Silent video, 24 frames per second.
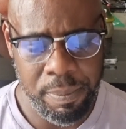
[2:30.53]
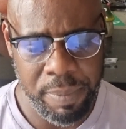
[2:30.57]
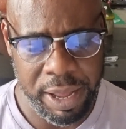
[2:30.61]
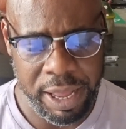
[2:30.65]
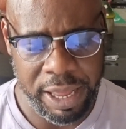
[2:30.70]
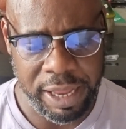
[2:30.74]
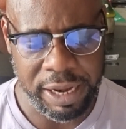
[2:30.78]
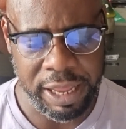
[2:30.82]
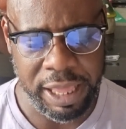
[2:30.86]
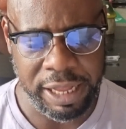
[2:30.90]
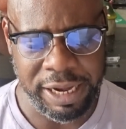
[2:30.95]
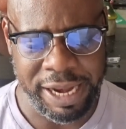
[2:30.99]

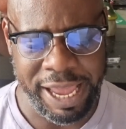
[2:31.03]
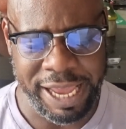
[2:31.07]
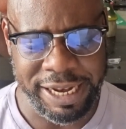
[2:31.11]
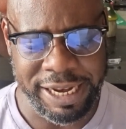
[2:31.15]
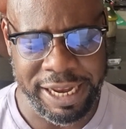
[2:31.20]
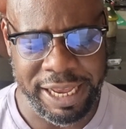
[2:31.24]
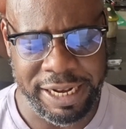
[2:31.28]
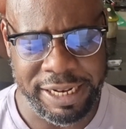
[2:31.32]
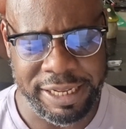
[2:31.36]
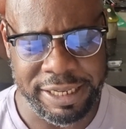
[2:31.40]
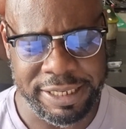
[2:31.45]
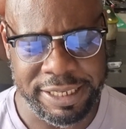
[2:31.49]
but they
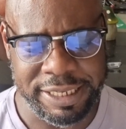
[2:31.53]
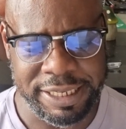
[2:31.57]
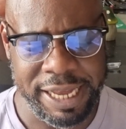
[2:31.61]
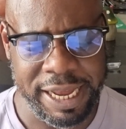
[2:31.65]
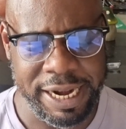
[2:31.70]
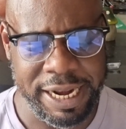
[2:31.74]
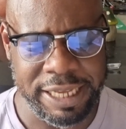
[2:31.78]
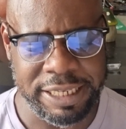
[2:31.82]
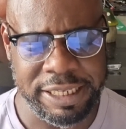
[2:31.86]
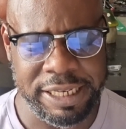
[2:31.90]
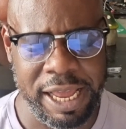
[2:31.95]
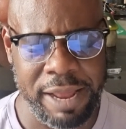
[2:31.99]
did the
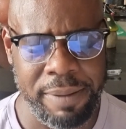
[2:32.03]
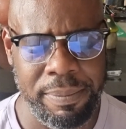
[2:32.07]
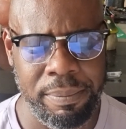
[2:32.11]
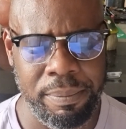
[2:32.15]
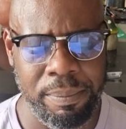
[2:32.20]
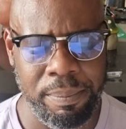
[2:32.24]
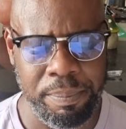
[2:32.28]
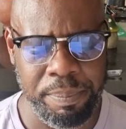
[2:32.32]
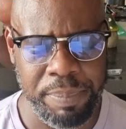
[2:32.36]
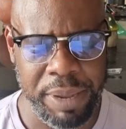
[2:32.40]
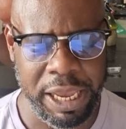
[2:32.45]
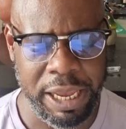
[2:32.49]
studies that
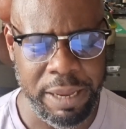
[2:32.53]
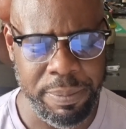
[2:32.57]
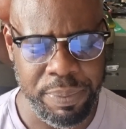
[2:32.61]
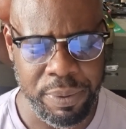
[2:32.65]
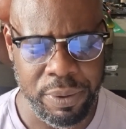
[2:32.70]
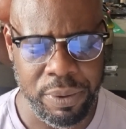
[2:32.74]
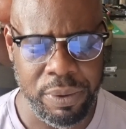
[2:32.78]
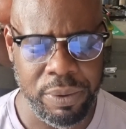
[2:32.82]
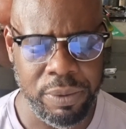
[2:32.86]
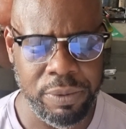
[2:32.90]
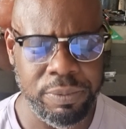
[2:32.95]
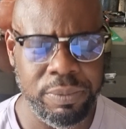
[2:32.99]

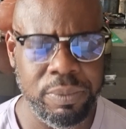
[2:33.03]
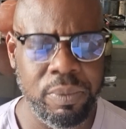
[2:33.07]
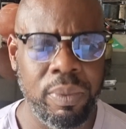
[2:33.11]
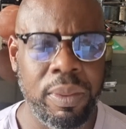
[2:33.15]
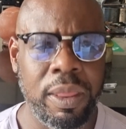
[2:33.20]
people